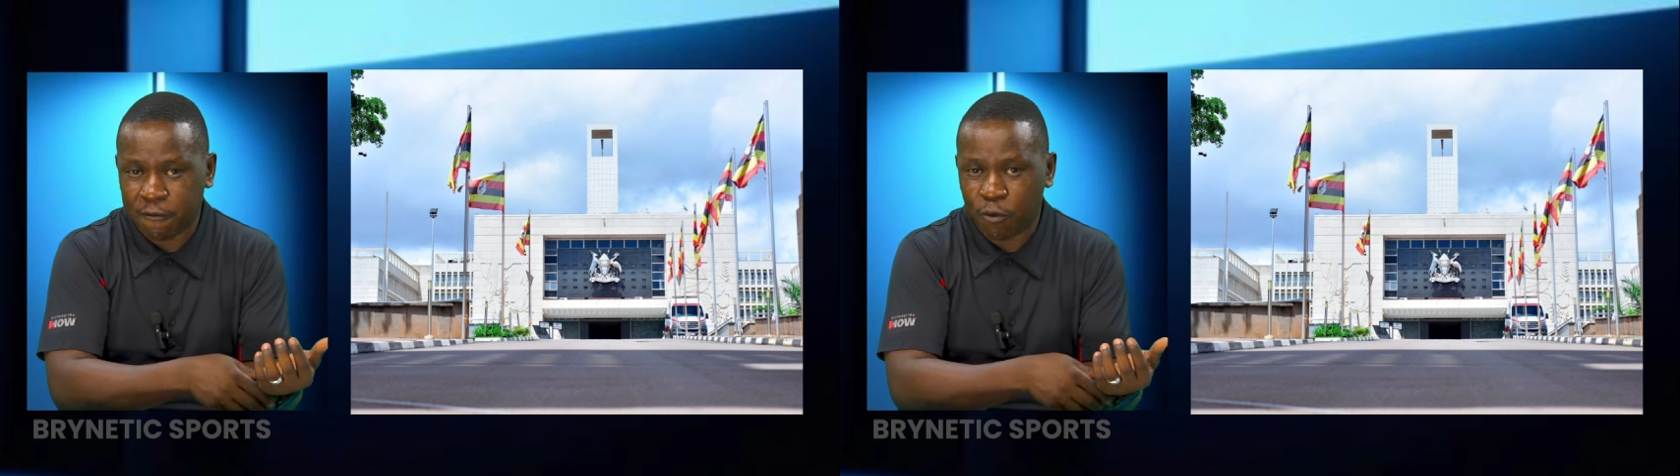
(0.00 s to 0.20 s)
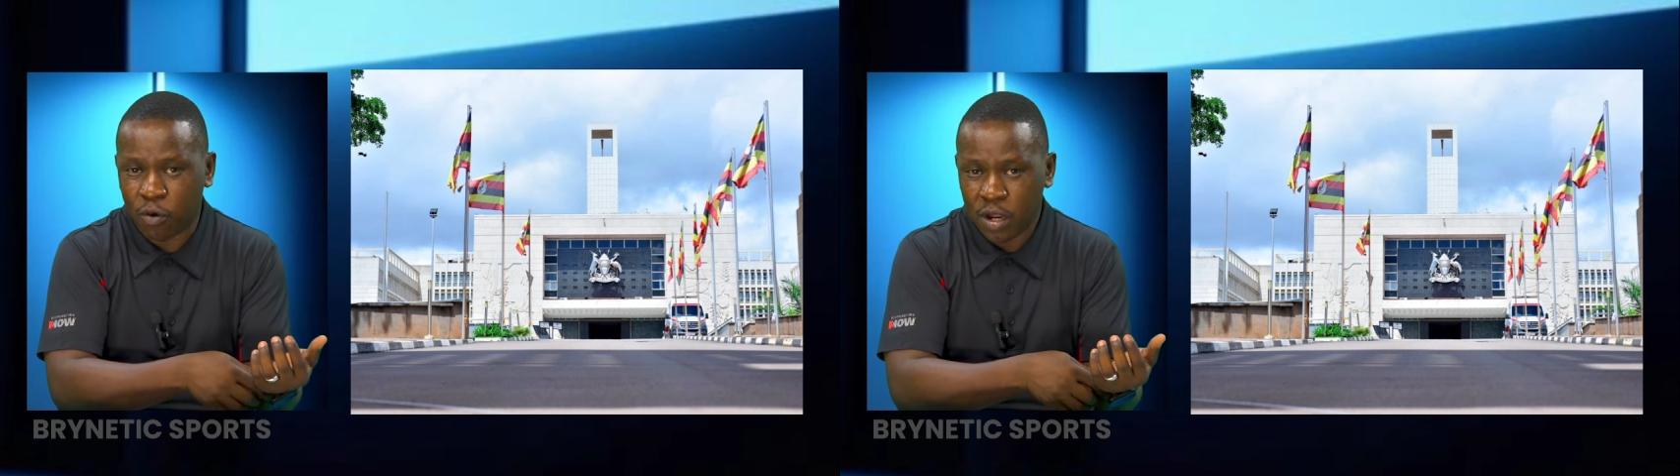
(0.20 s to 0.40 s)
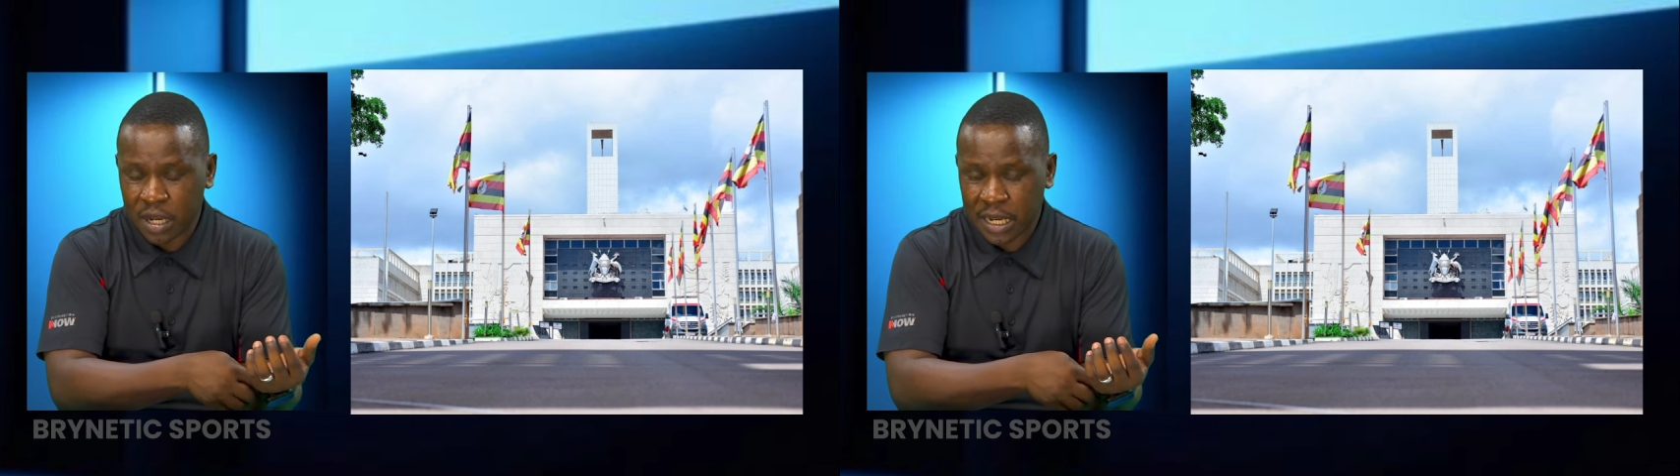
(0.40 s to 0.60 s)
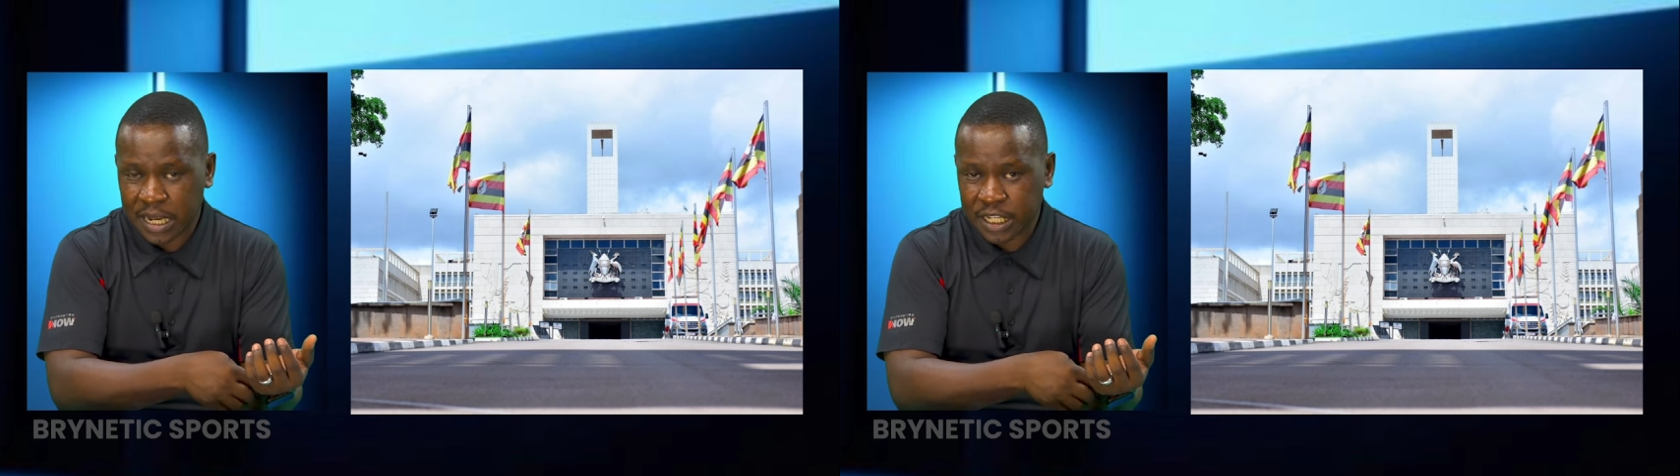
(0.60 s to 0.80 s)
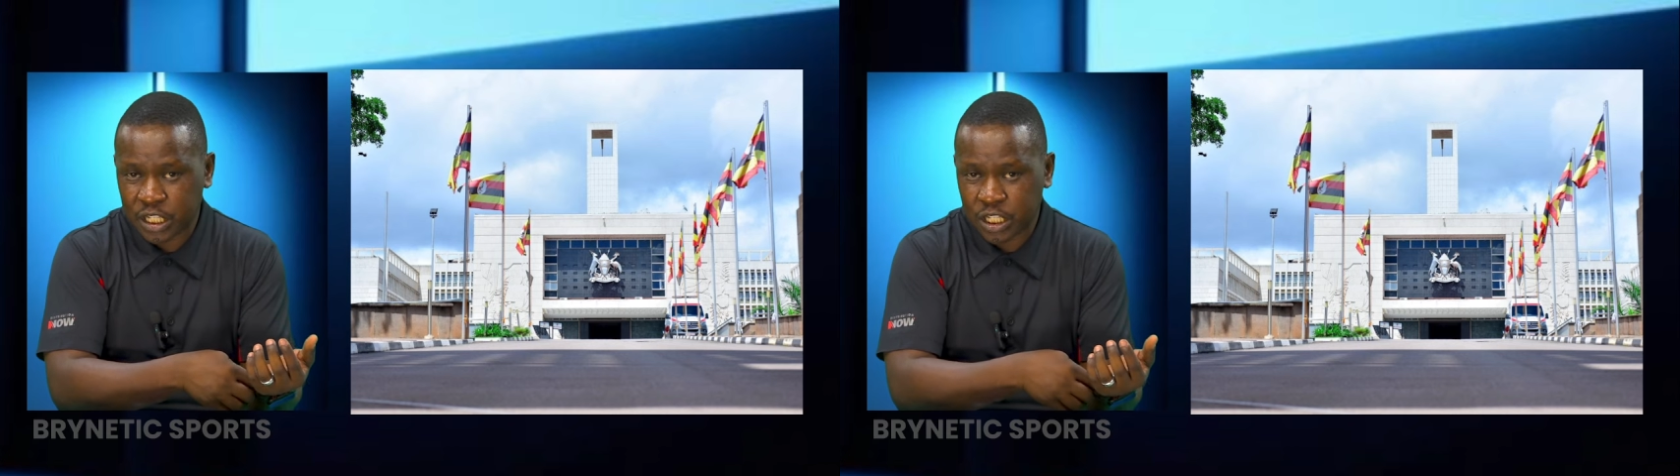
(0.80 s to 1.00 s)
for
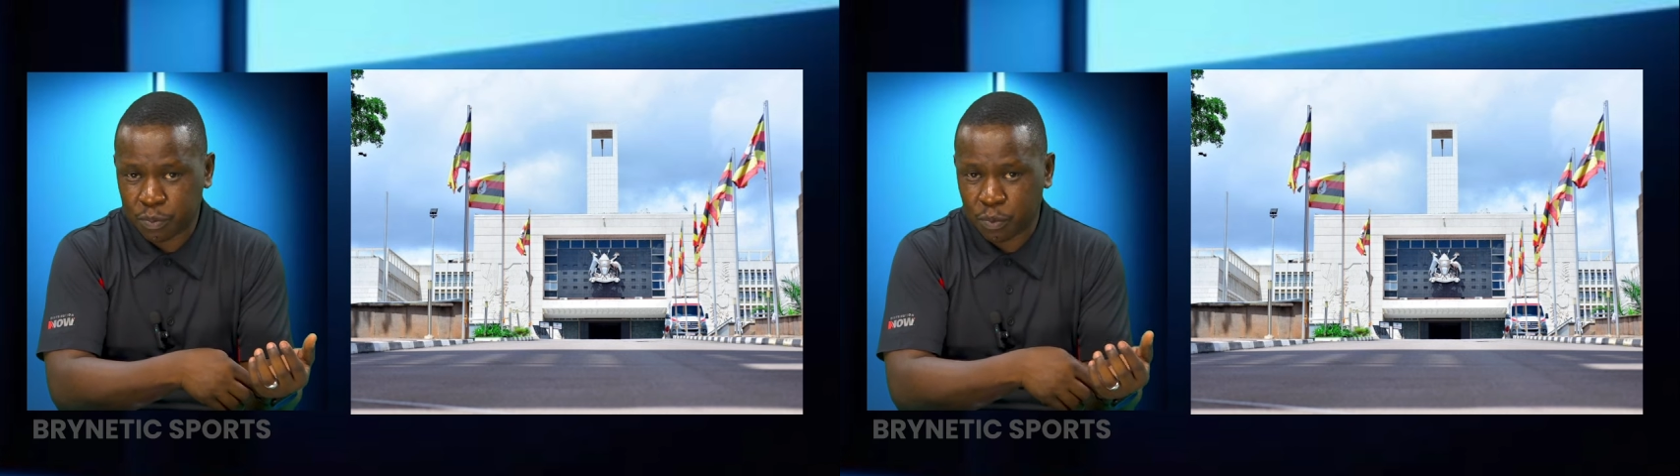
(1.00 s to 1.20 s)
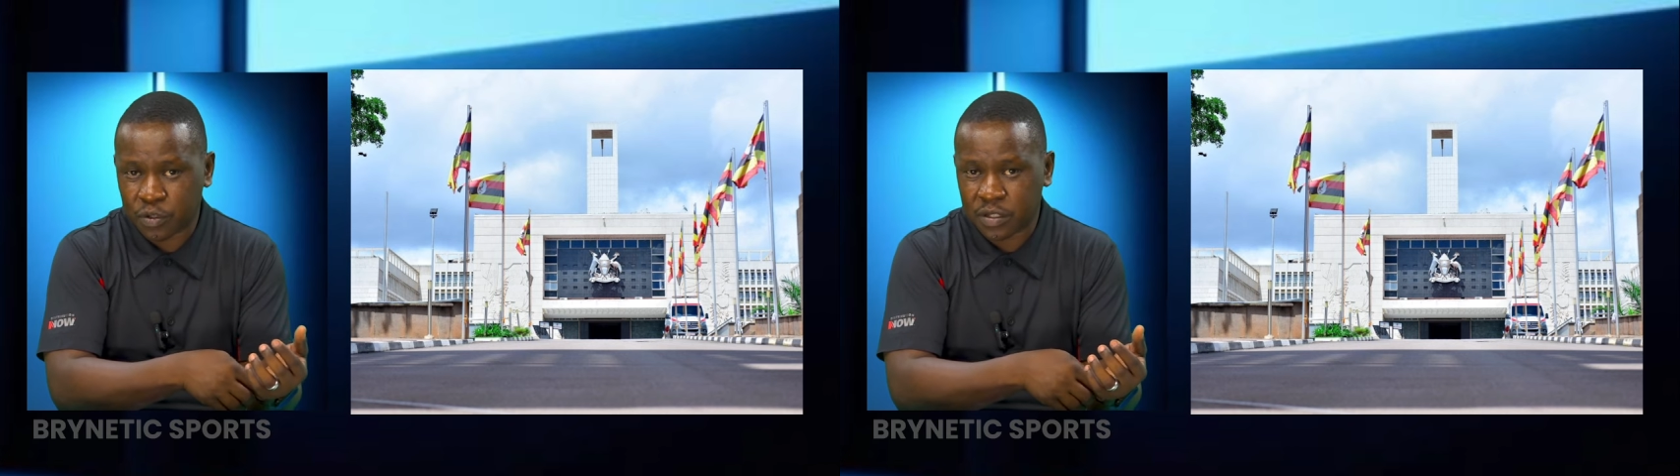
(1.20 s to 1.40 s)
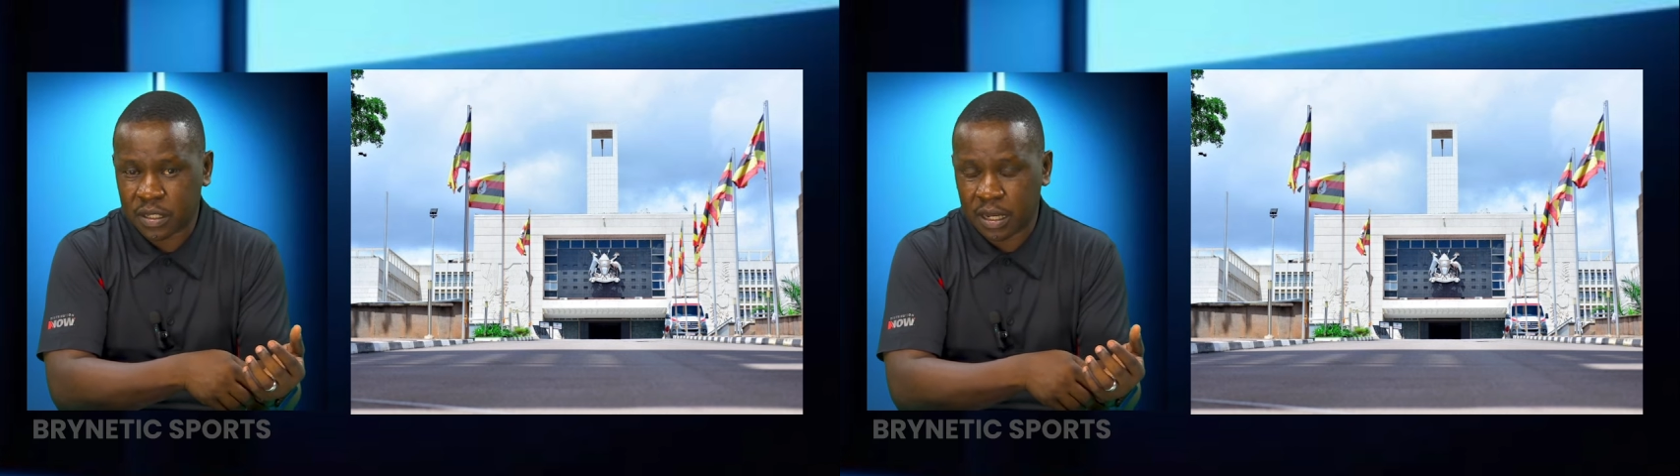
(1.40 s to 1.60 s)
uh, sports,